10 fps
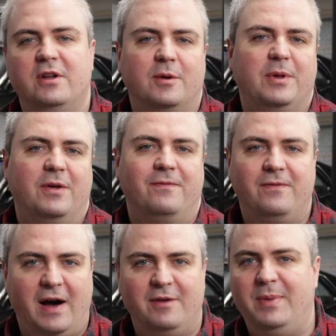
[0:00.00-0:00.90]
to talk about the
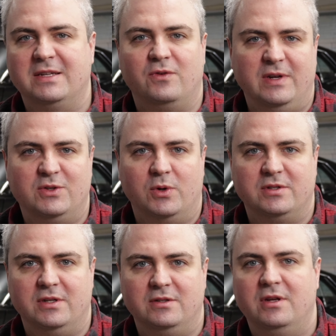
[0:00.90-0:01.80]
5 best
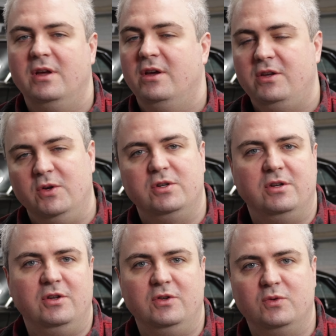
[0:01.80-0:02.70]
resources you
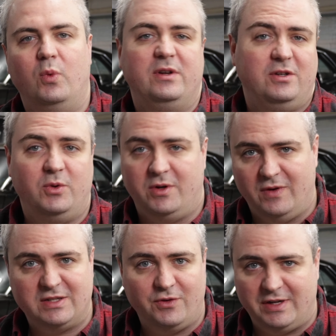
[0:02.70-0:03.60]
should use when you're doing a
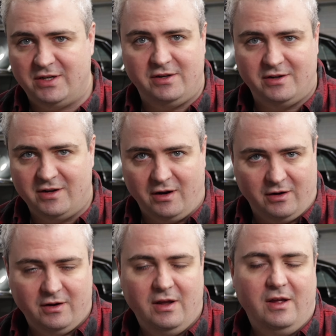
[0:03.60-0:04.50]
restoration on your
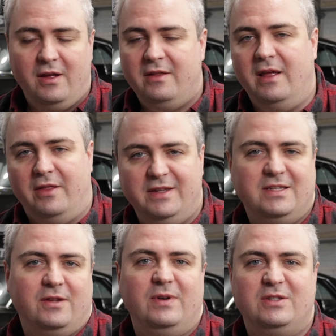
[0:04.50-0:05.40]
car. Now, these
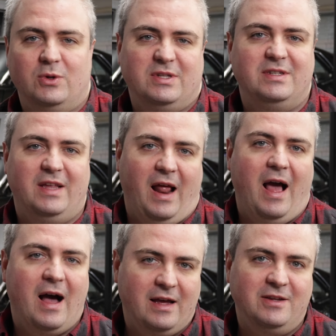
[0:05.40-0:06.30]
are the resources that
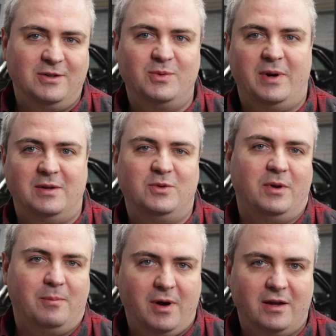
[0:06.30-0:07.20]
I used when I was
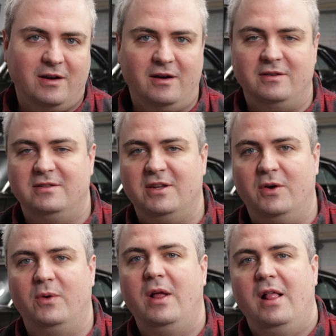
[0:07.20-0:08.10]
doing my car,
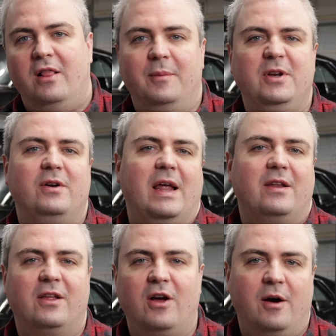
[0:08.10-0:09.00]
so let me know down in
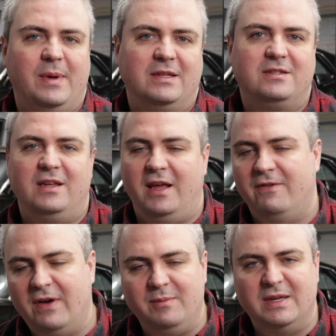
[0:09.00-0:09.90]
the comments
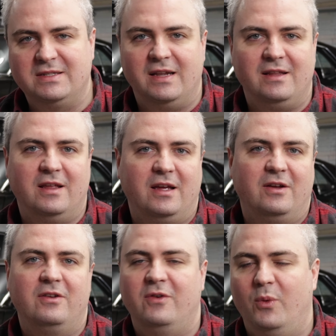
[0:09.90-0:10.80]
if I missed
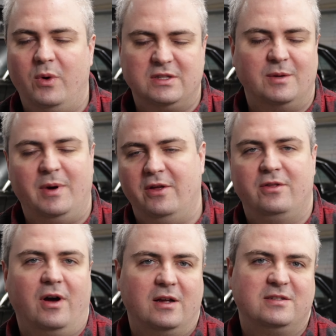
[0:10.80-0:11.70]
anything, what some other
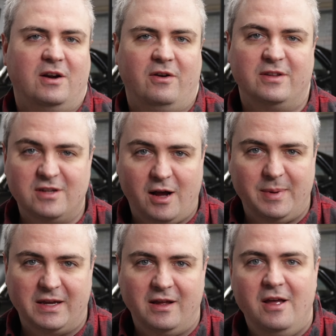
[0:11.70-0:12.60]
thoughts are on this topic.